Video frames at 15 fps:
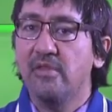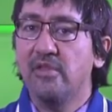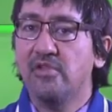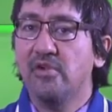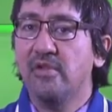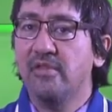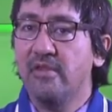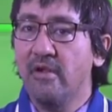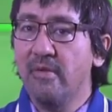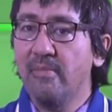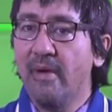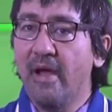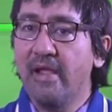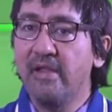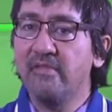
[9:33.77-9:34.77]
that are
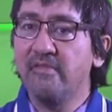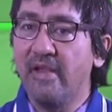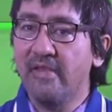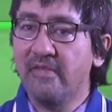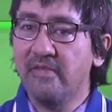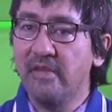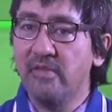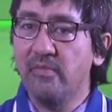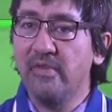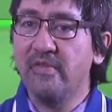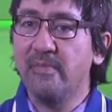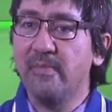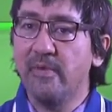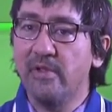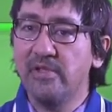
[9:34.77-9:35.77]
thereby invested with
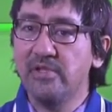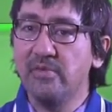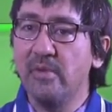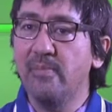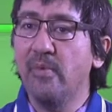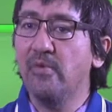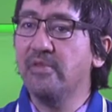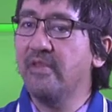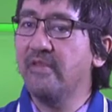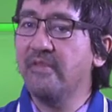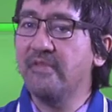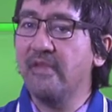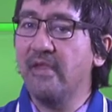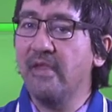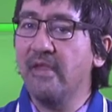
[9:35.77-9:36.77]
spiritual
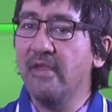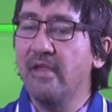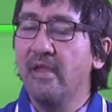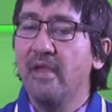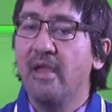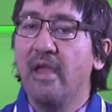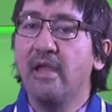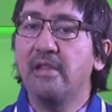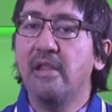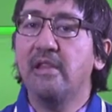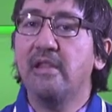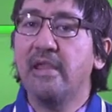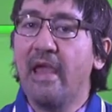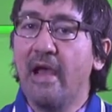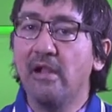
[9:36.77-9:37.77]
potency and
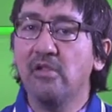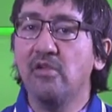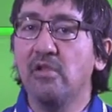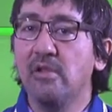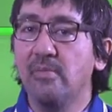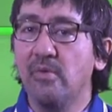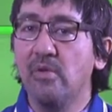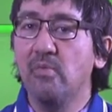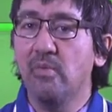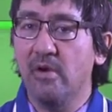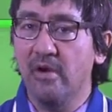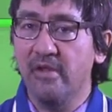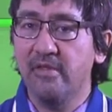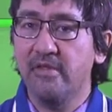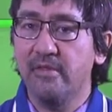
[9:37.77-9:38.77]
incalculable
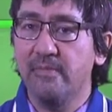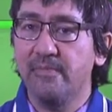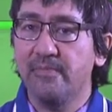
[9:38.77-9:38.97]
worth.